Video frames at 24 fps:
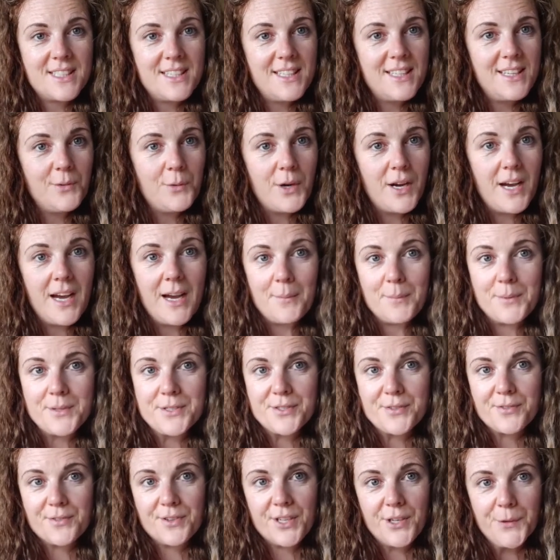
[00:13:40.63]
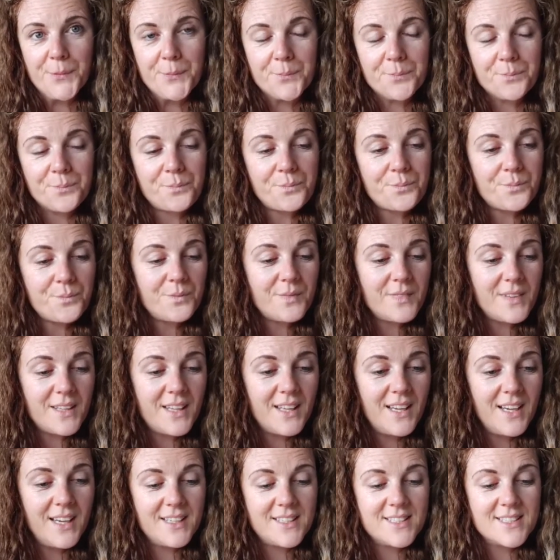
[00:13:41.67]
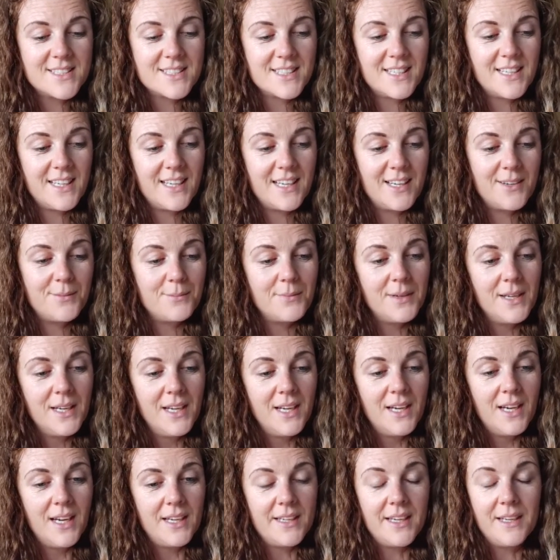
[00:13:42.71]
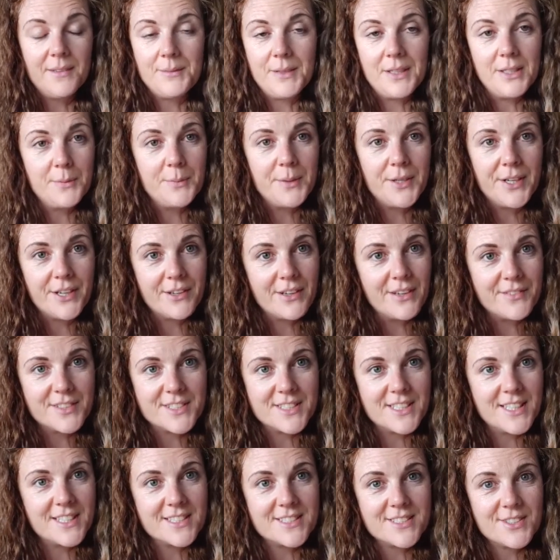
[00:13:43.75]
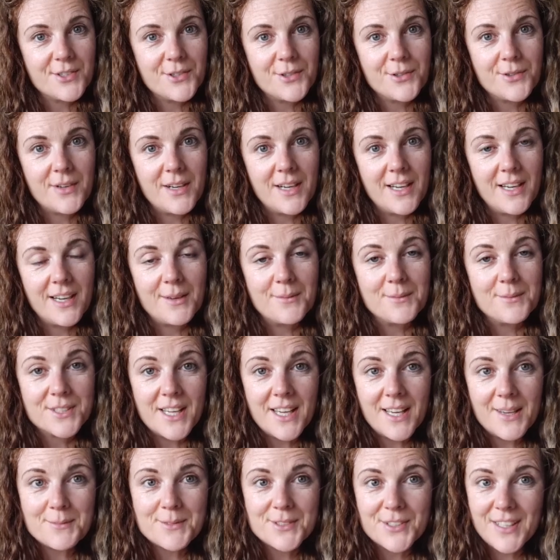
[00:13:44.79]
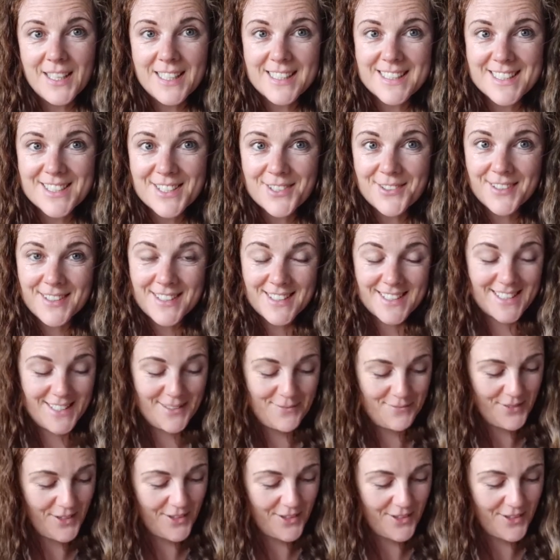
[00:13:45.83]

what happens for you. And I'll be here every day. So so let's do it.